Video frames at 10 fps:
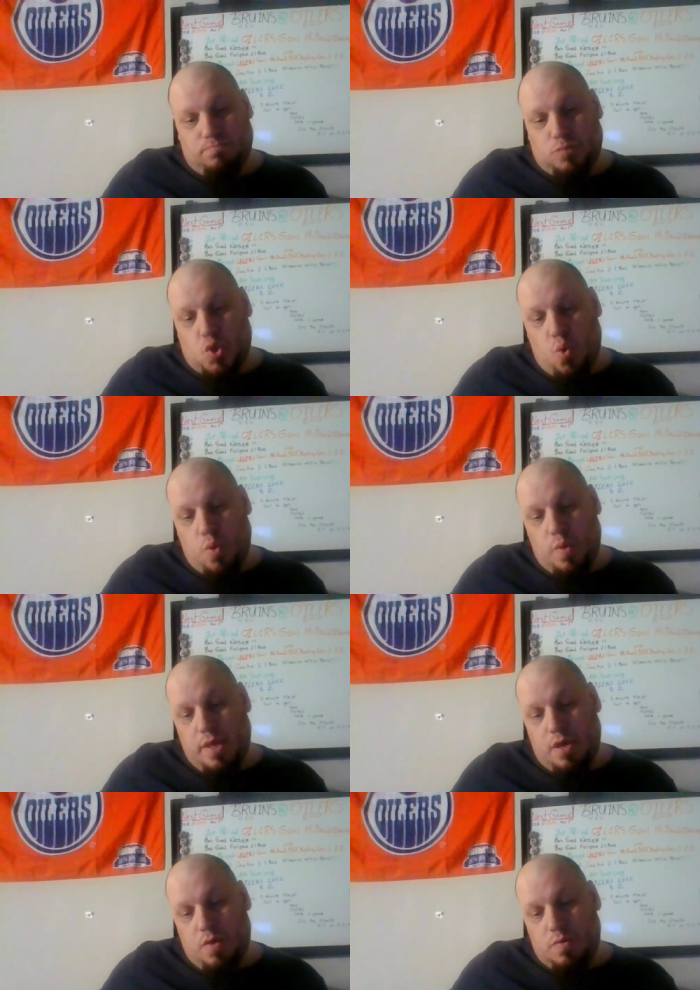The
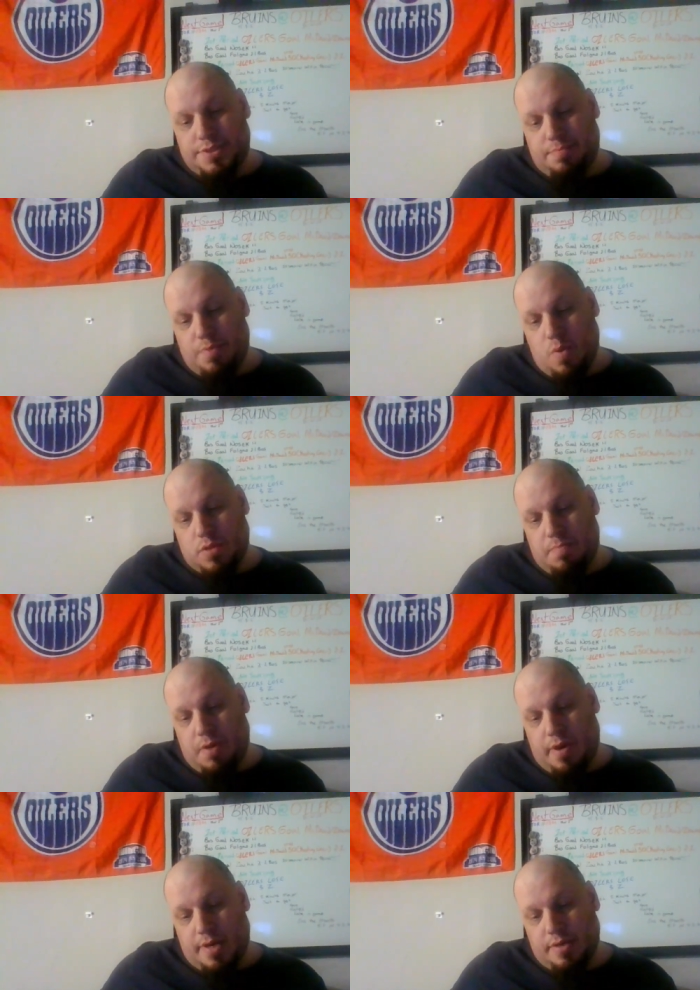goalie goes to poke the
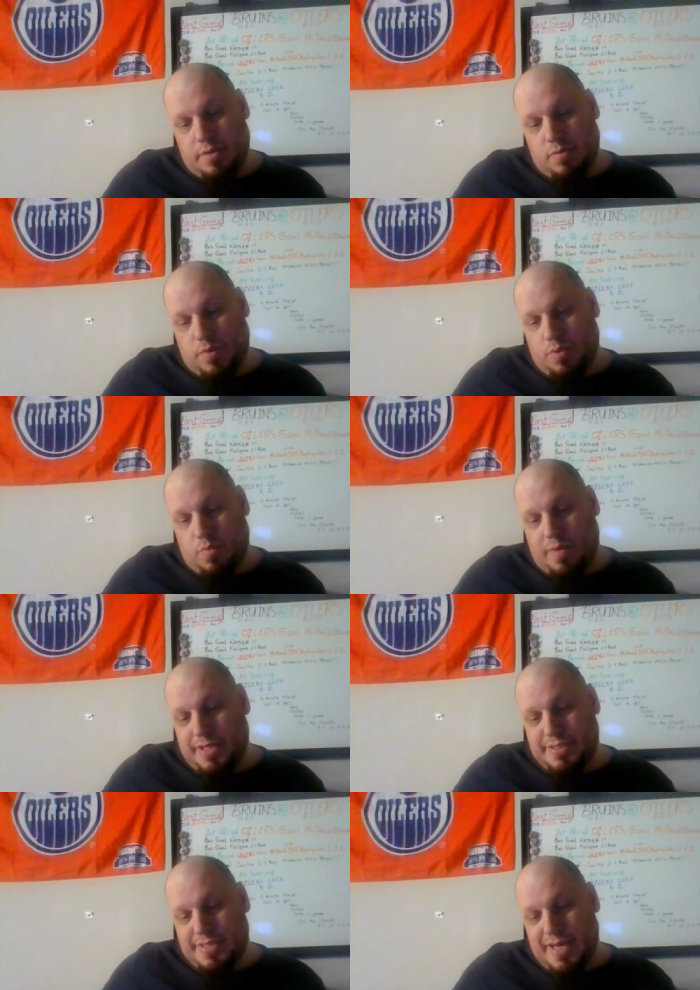puck with
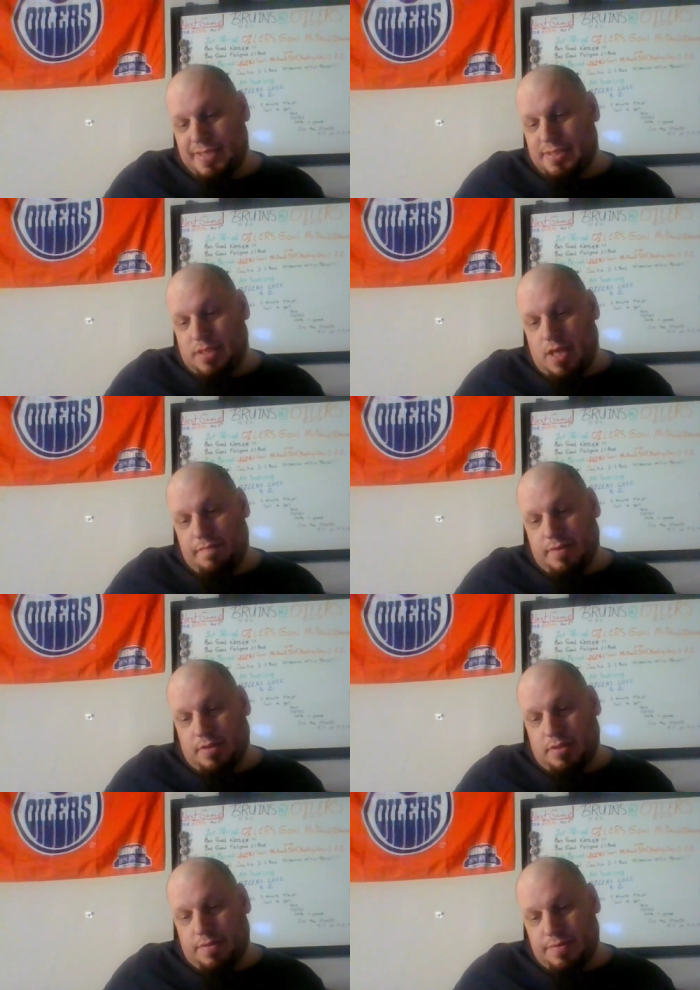20 seconds left
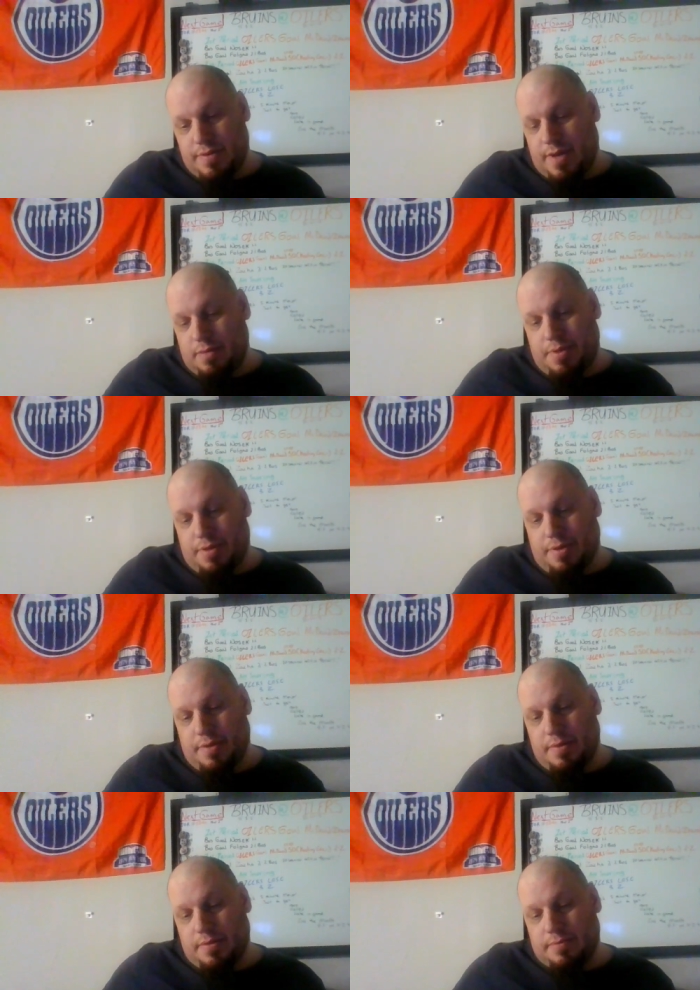in the second period.